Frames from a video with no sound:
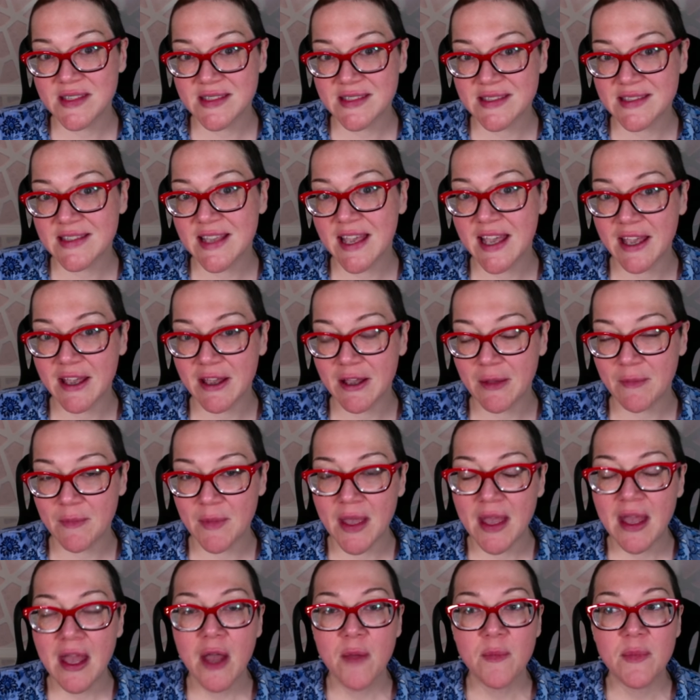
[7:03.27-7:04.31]
a scam,
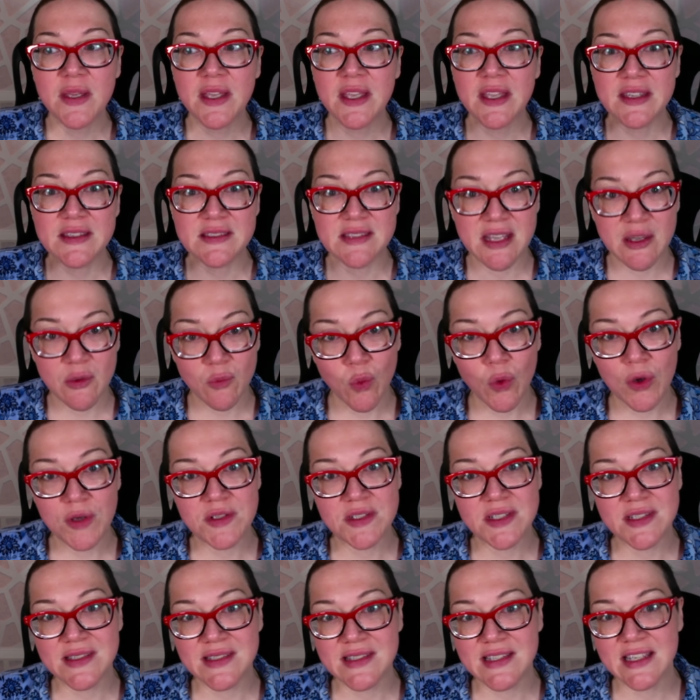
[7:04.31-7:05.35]
because they want
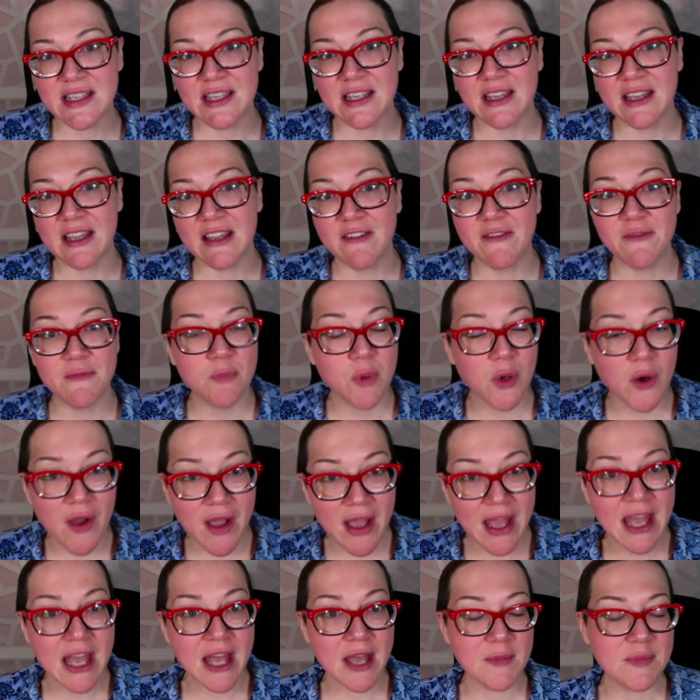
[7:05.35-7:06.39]
to see if
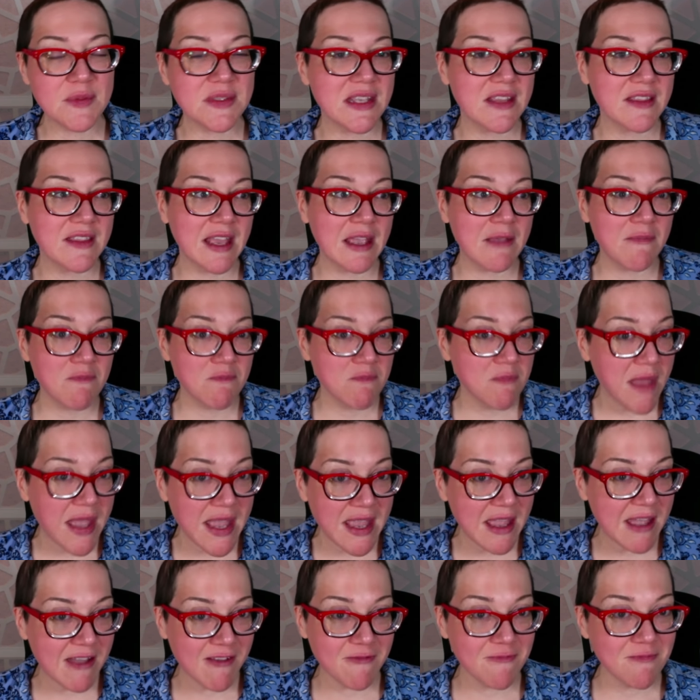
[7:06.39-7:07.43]
perhaps they
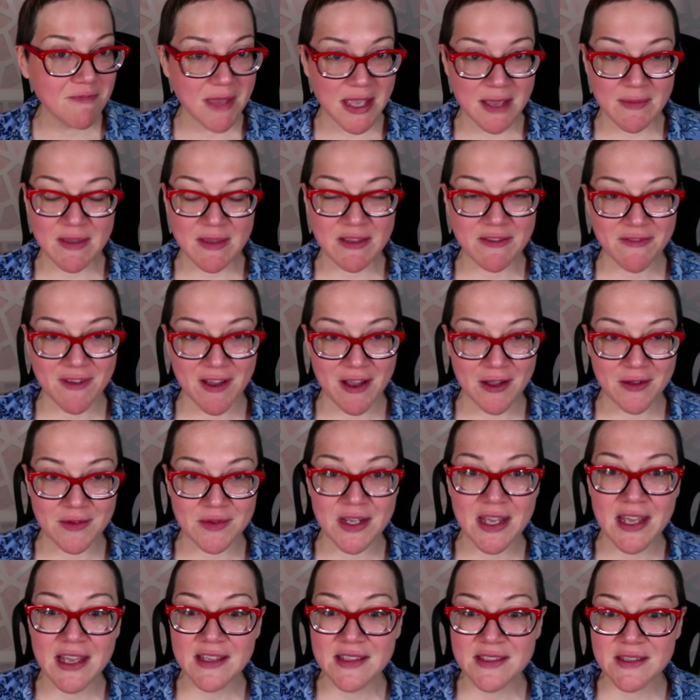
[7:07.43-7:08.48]
may have maybe found
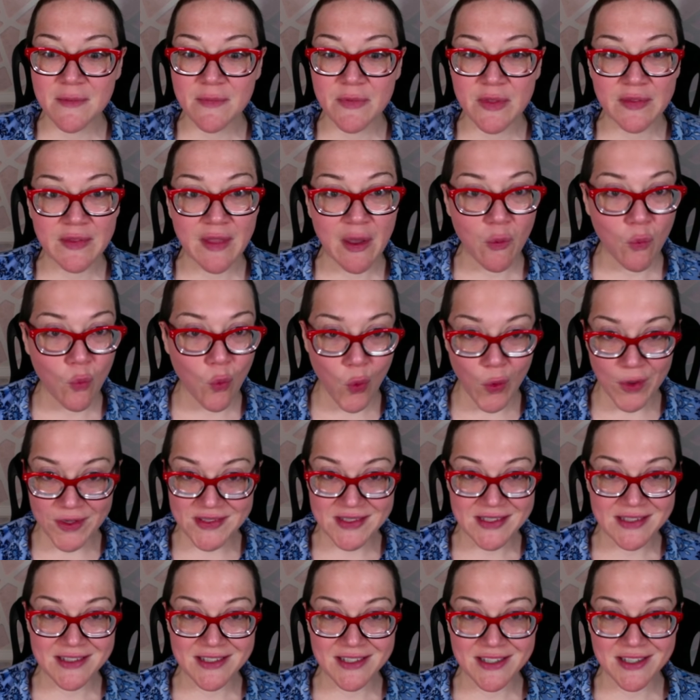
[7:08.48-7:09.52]
something that
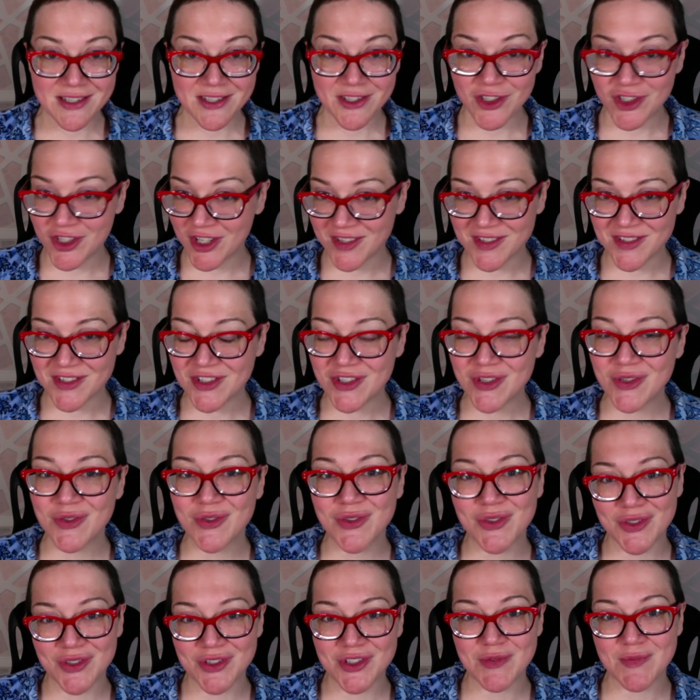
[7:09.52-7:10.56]
wasn't just too
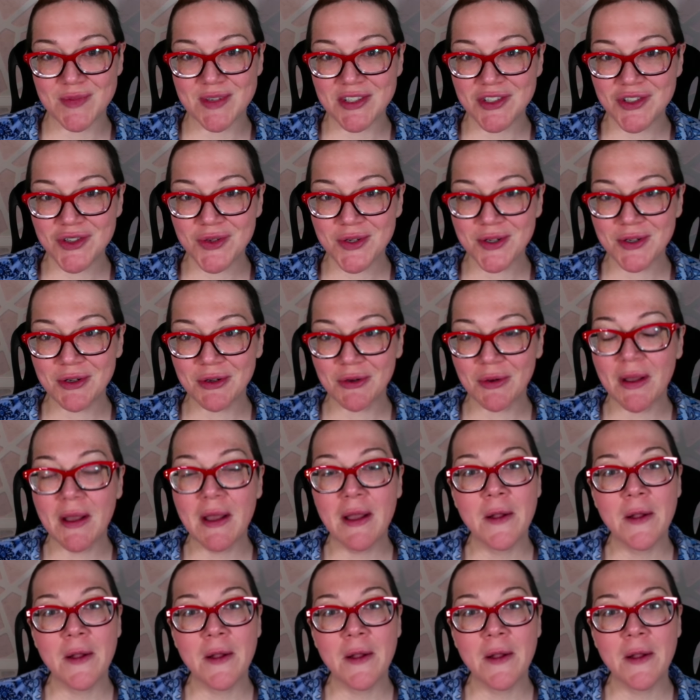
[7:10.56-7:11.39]
good to be true.